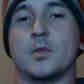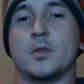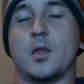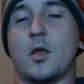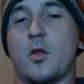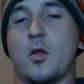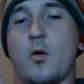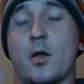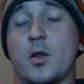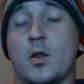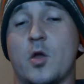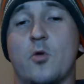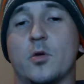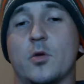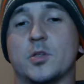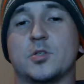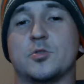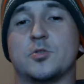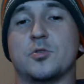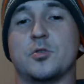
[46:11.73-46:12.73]
I know
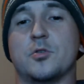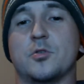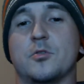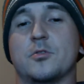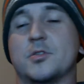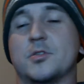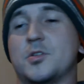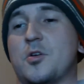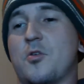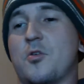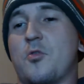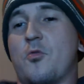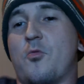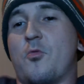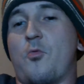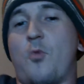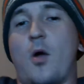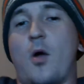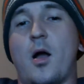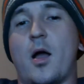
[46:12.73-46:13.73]
it's true, so
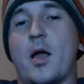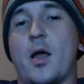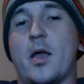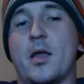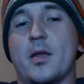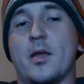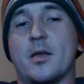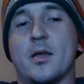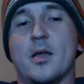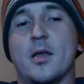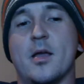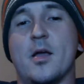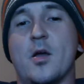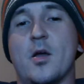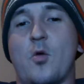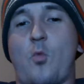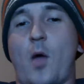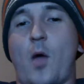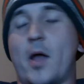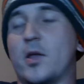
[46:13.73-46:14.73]
why
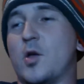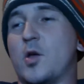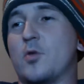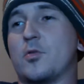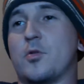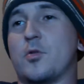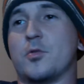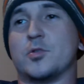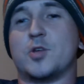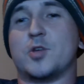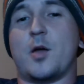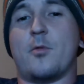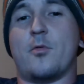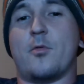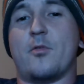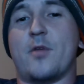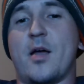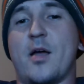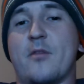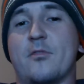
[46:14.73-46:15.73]
go through the trouble
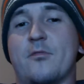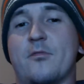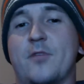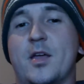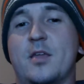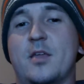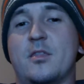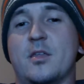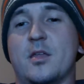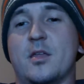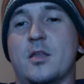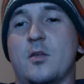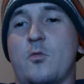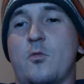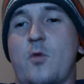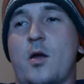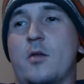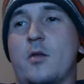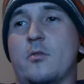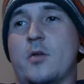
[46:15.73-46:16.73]
of having faith in it?
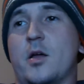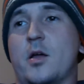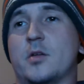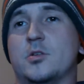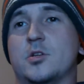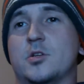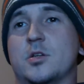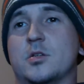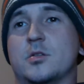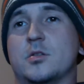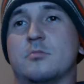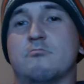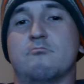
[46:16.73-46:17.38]
Why don't I just